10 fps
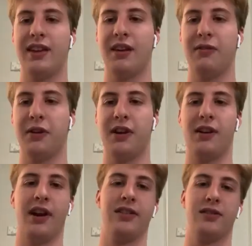everyone at your
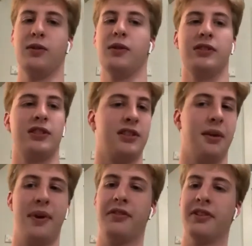high school is just gonna
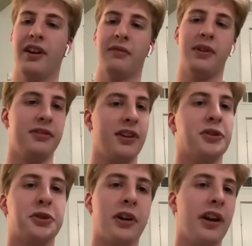make fun of me for how
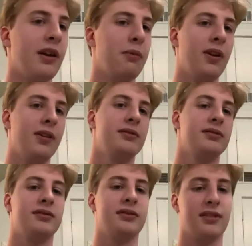short I am. Though. No,